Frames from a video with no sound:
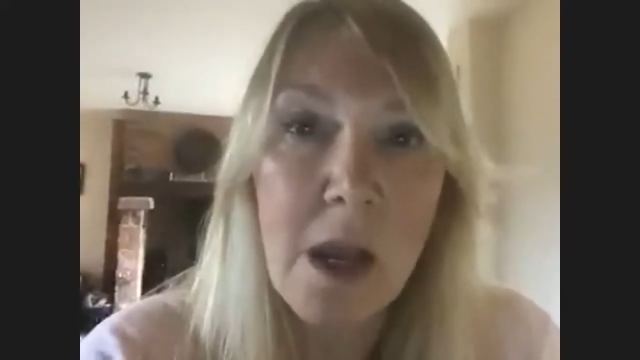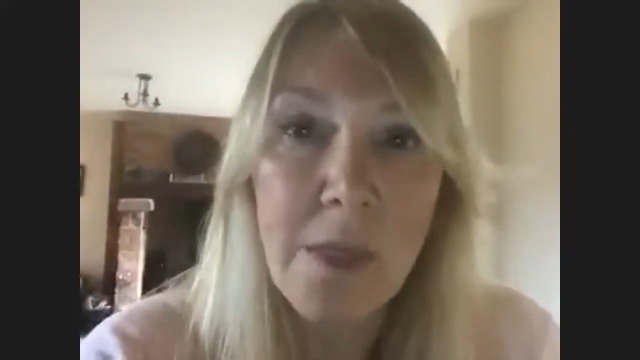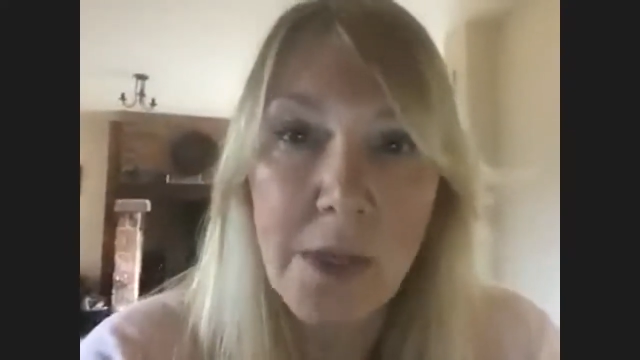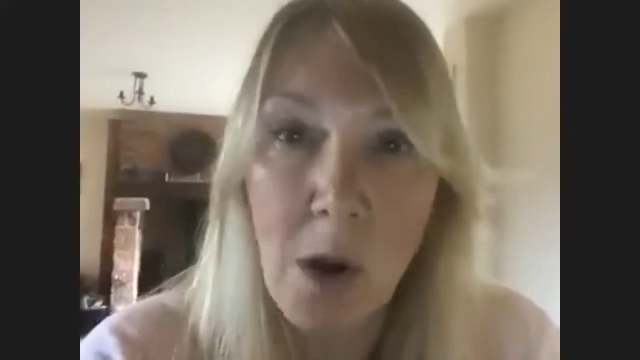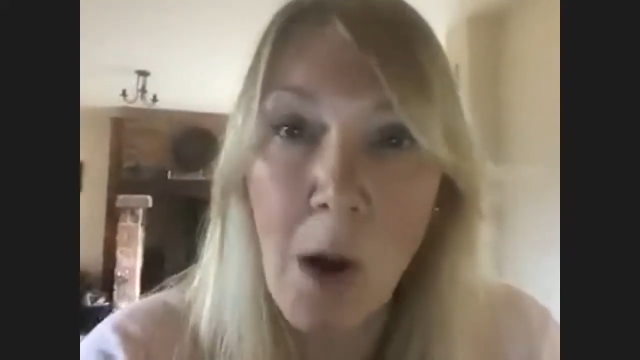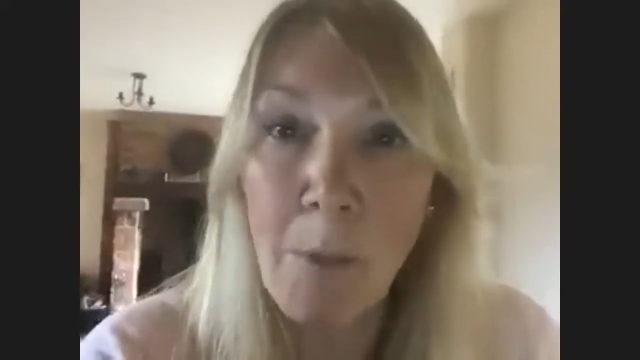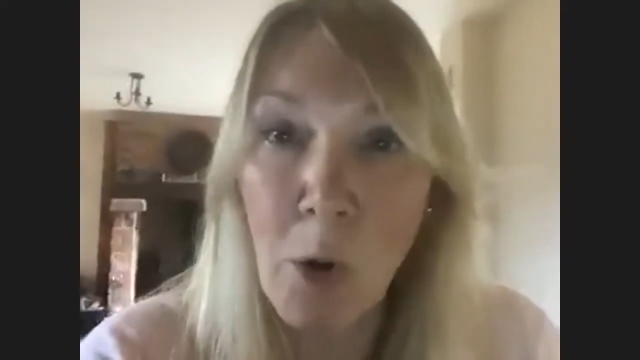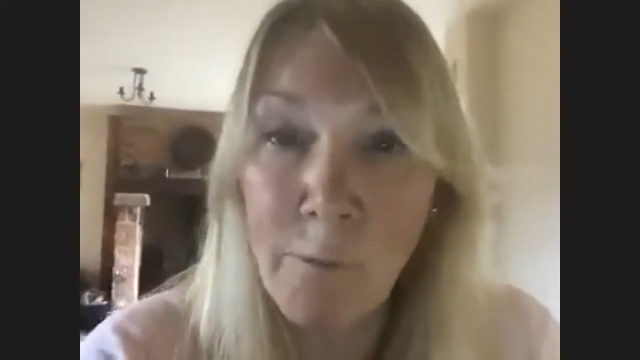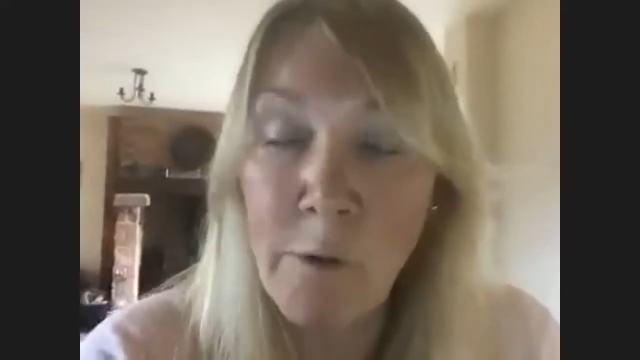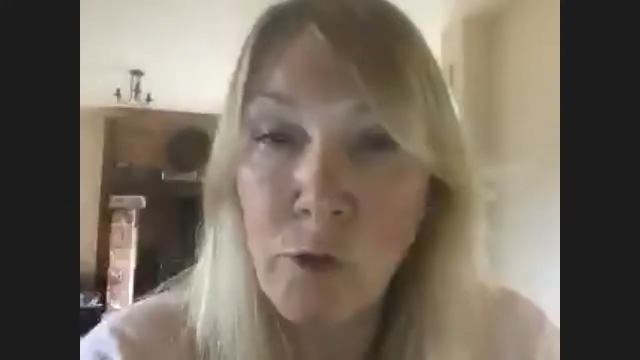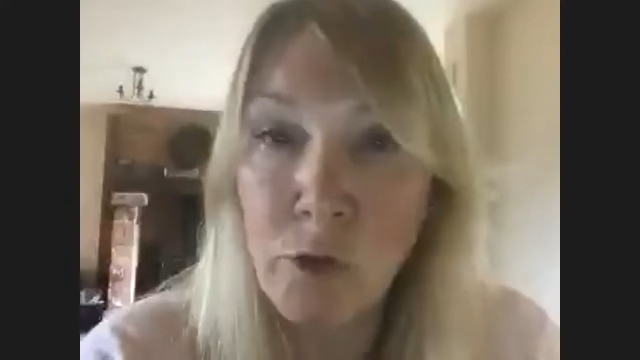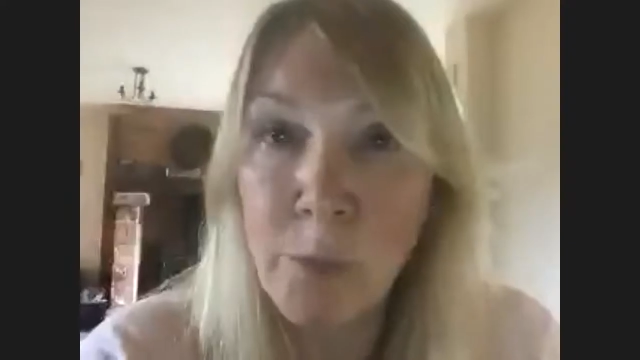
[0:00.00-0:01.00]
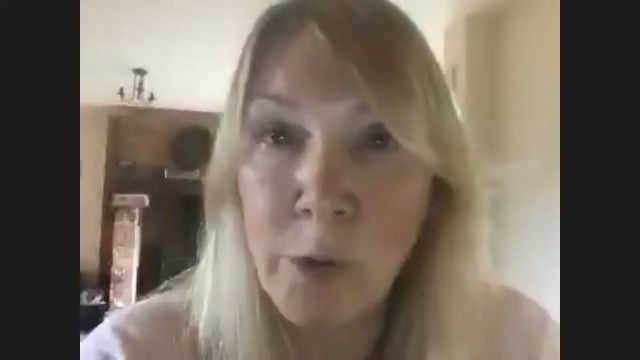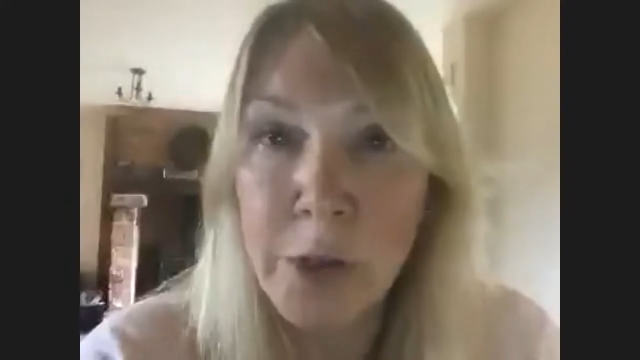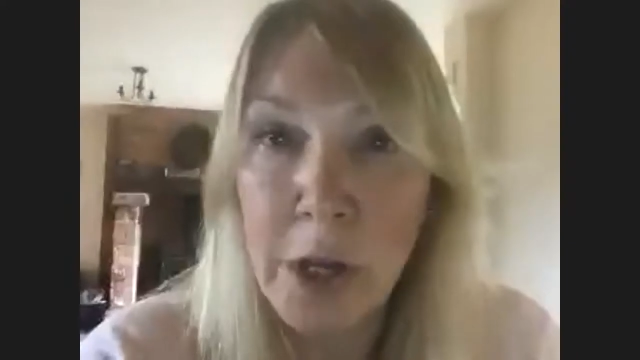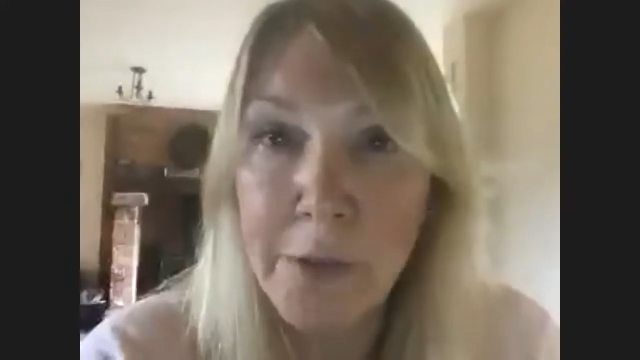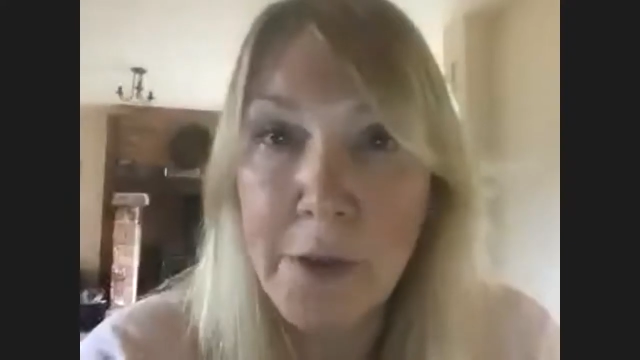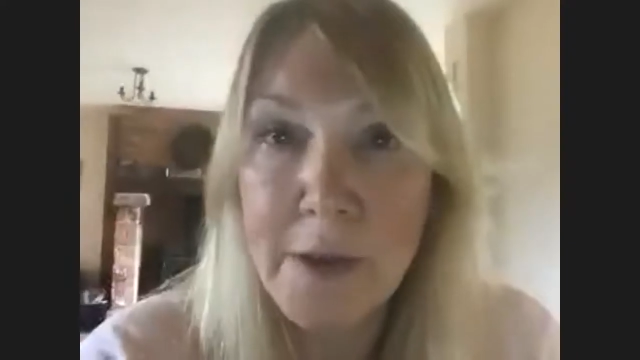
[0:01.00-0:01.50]
that are more vulnerable than
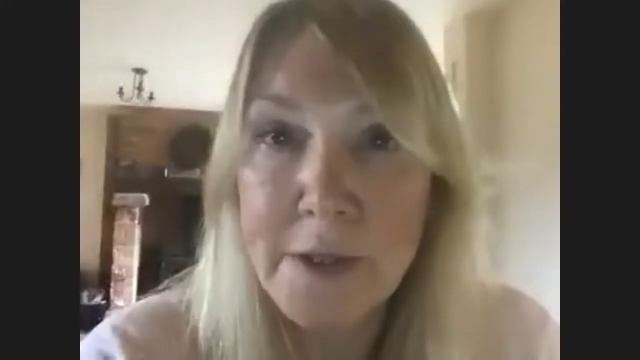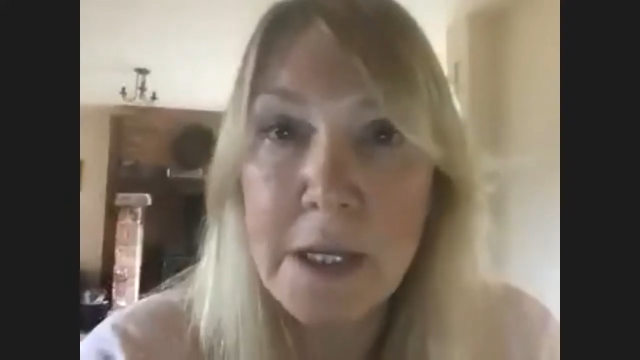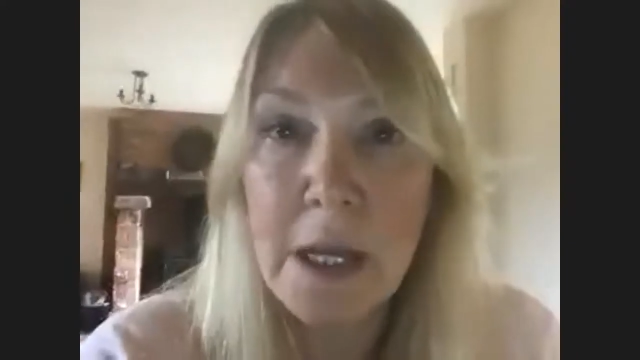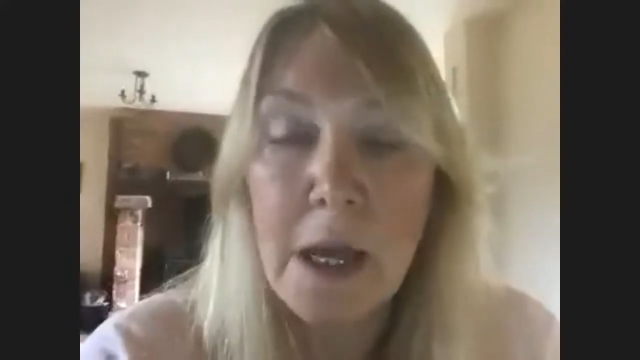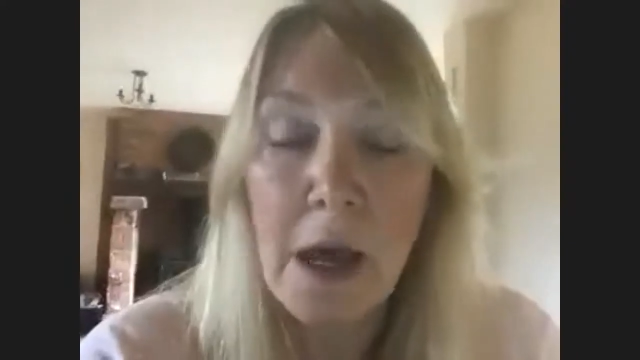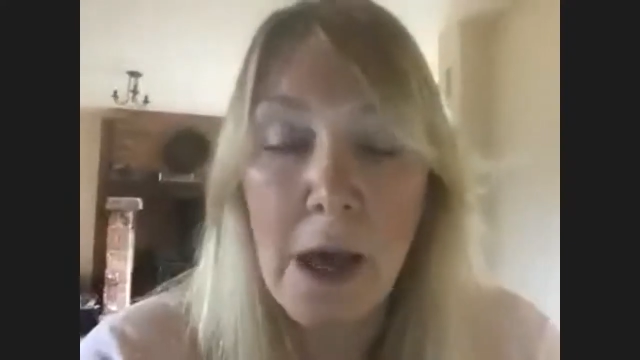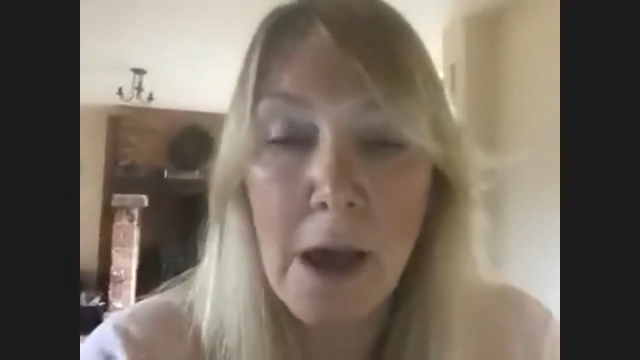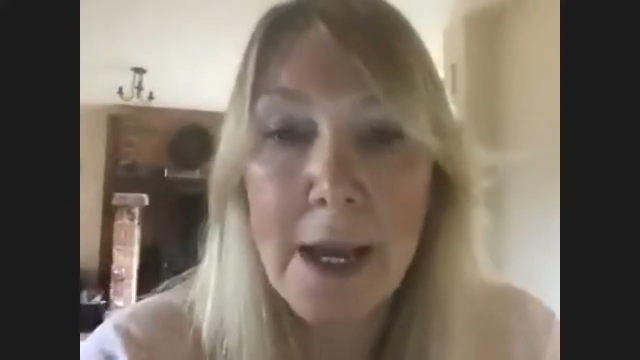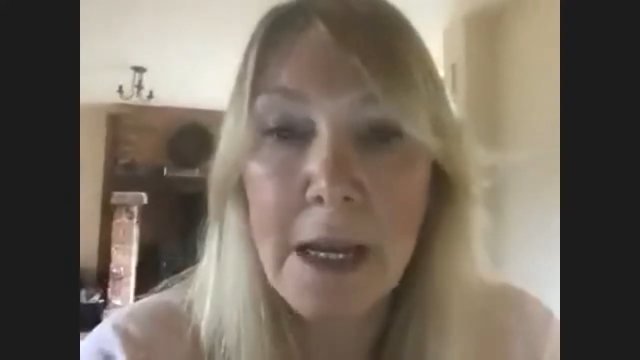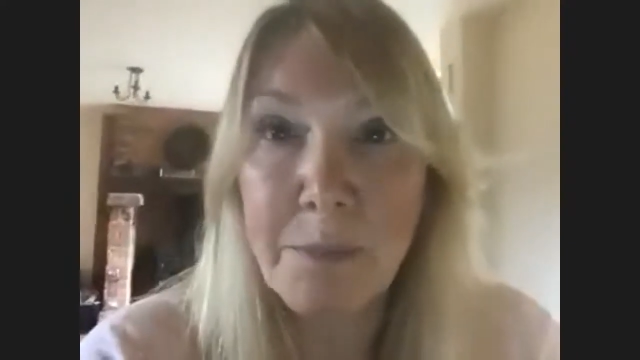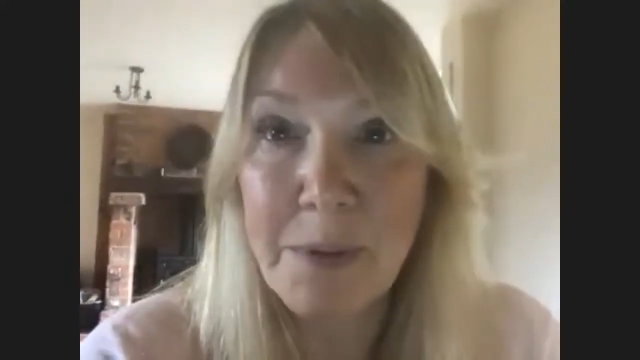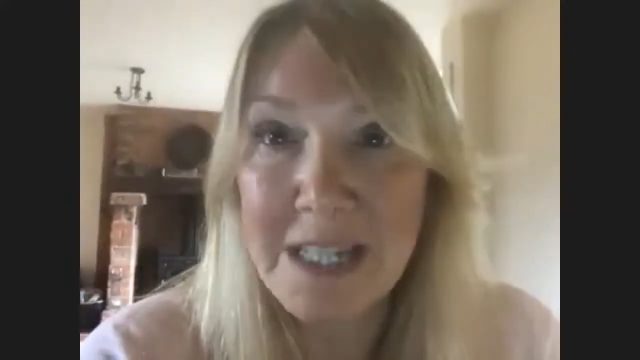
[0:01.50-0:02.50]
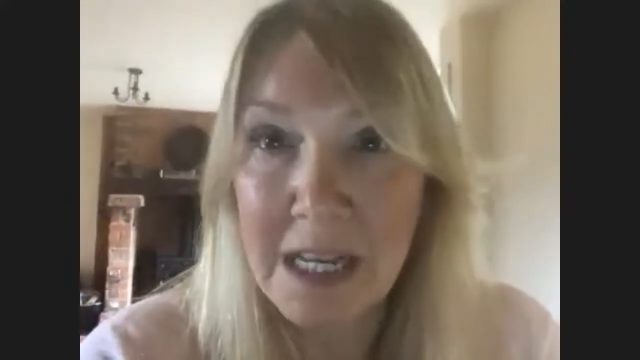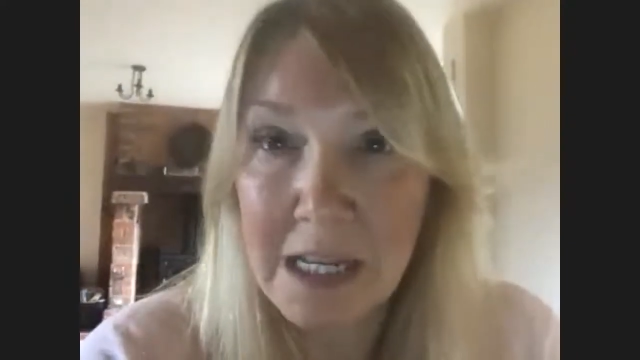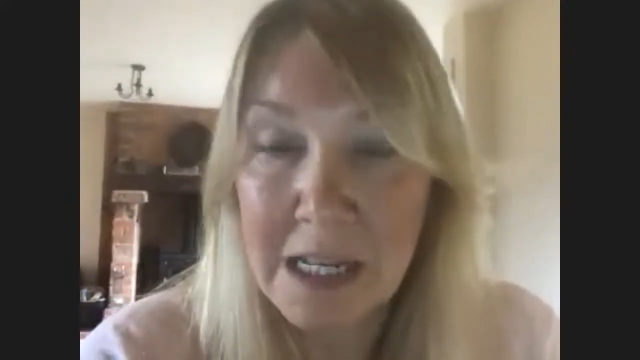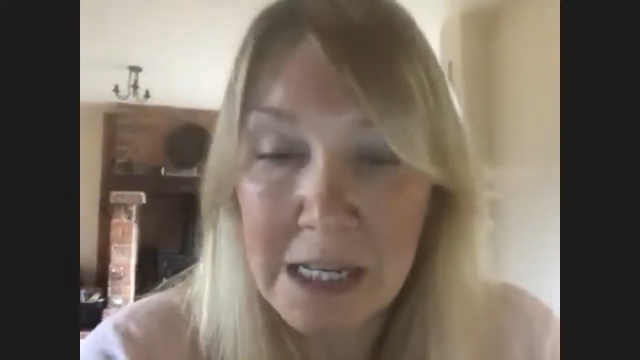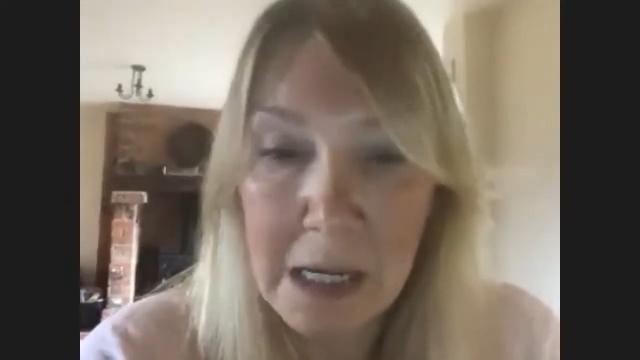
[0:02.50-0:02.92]
others in particular.